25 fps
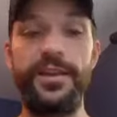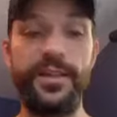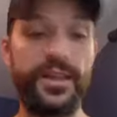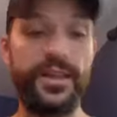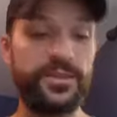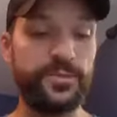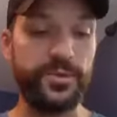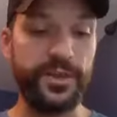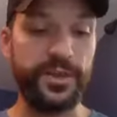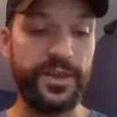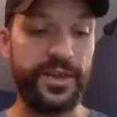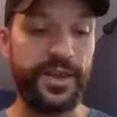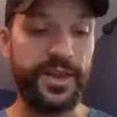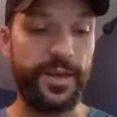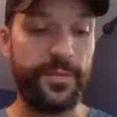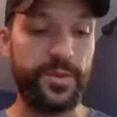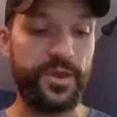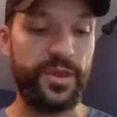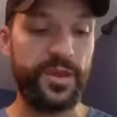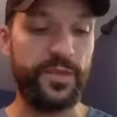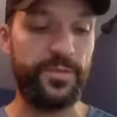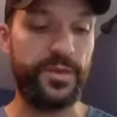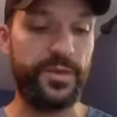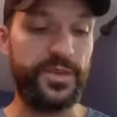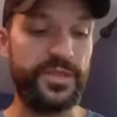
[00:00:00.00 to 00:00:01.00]
that's really the
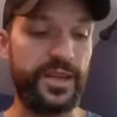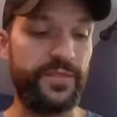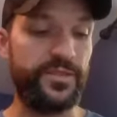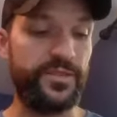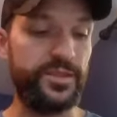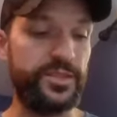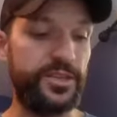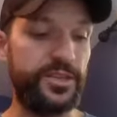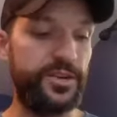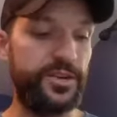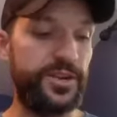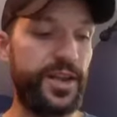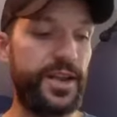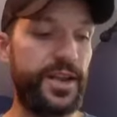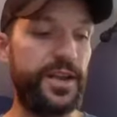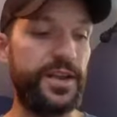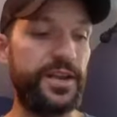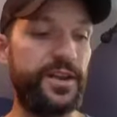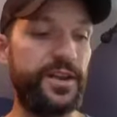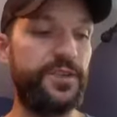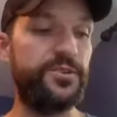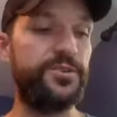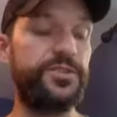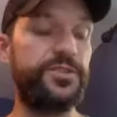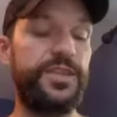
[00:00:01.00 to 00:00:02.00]
empathy piece, obviously. You're gaining
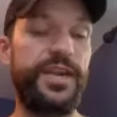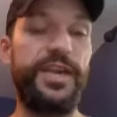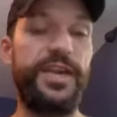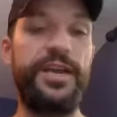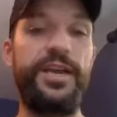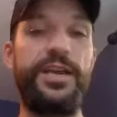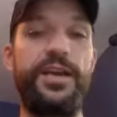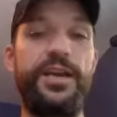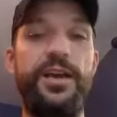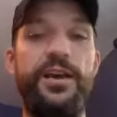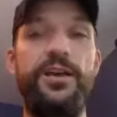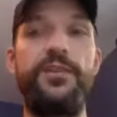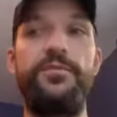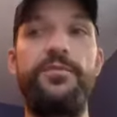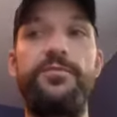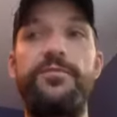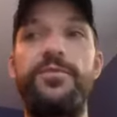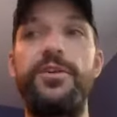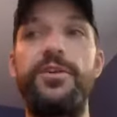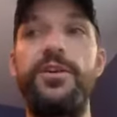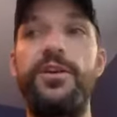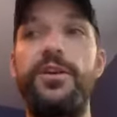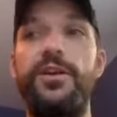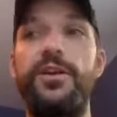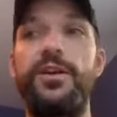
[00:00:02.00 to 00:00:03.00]
an understanding of
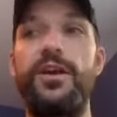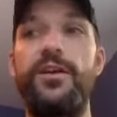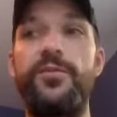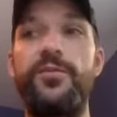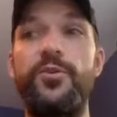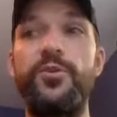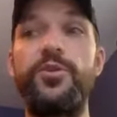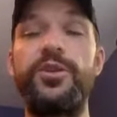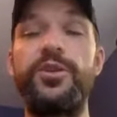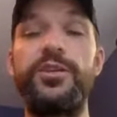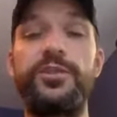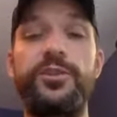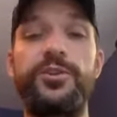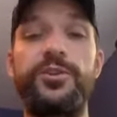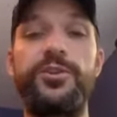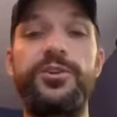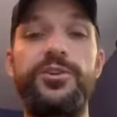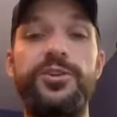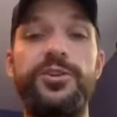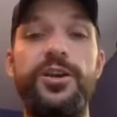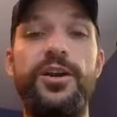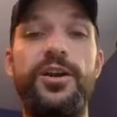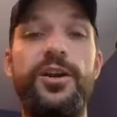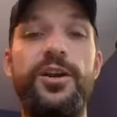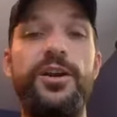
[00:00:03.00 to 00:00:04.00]
who these learners
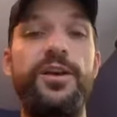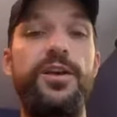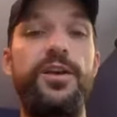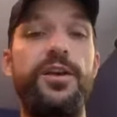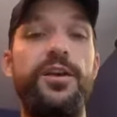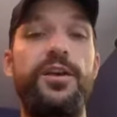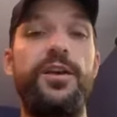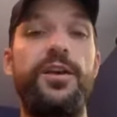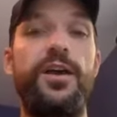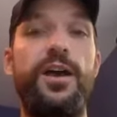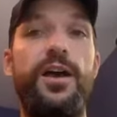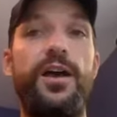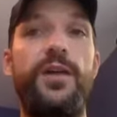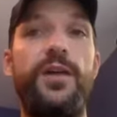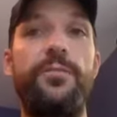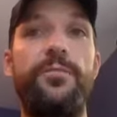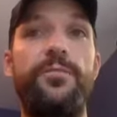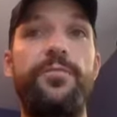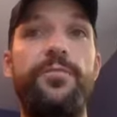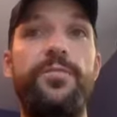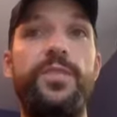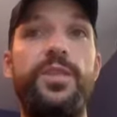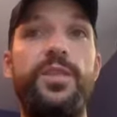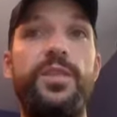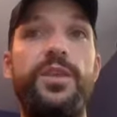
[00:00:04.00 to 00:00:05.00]
are.
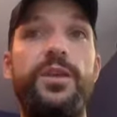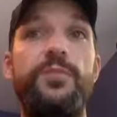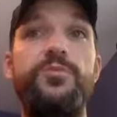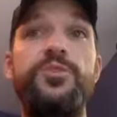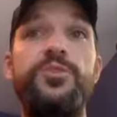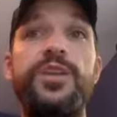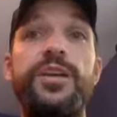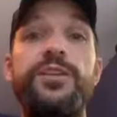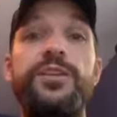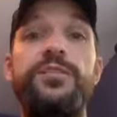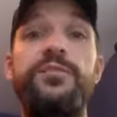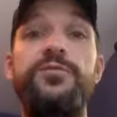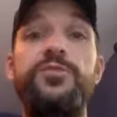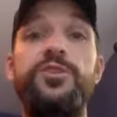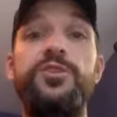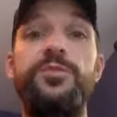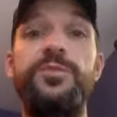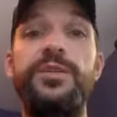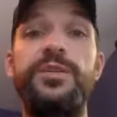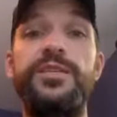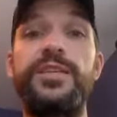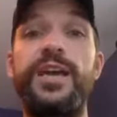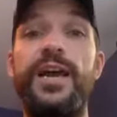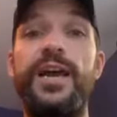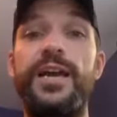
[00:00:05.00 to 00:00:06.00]
The objectives should
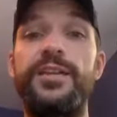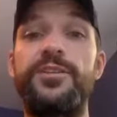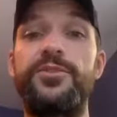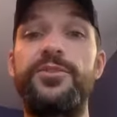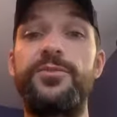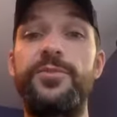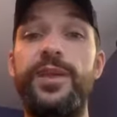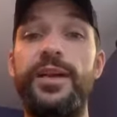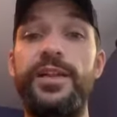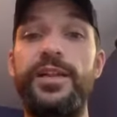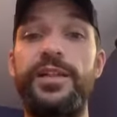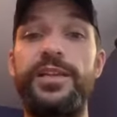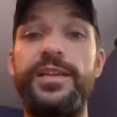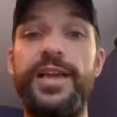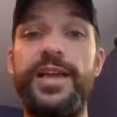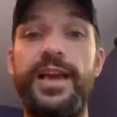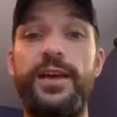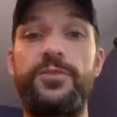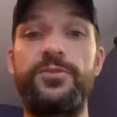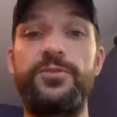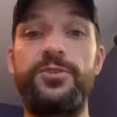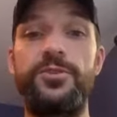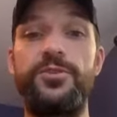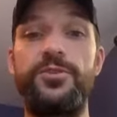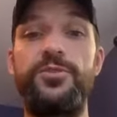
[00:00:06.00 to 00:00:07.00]
be tied directly
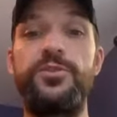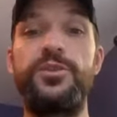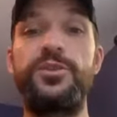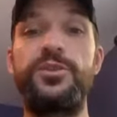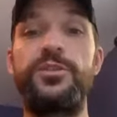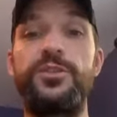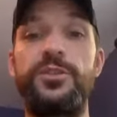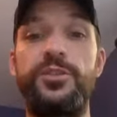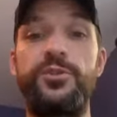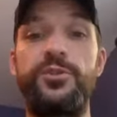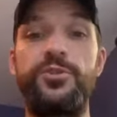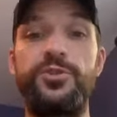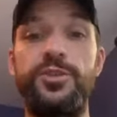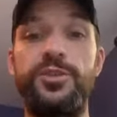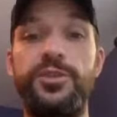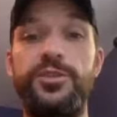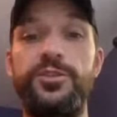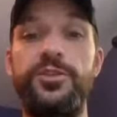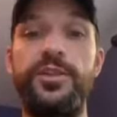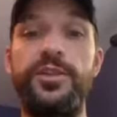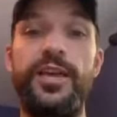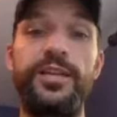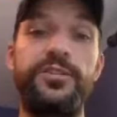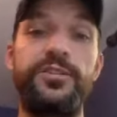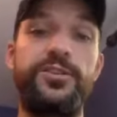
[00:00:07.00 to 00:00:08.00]
now to the solution.
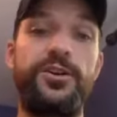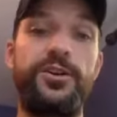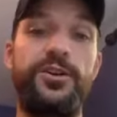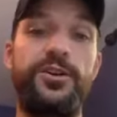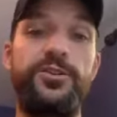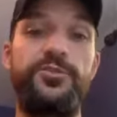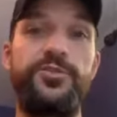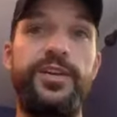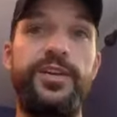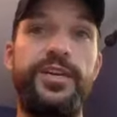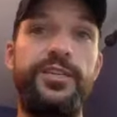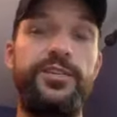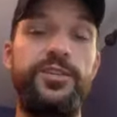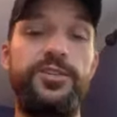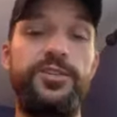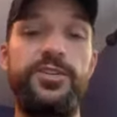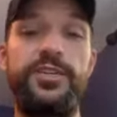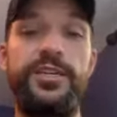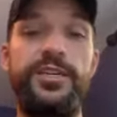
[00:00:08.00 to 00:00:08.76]
So that's our transition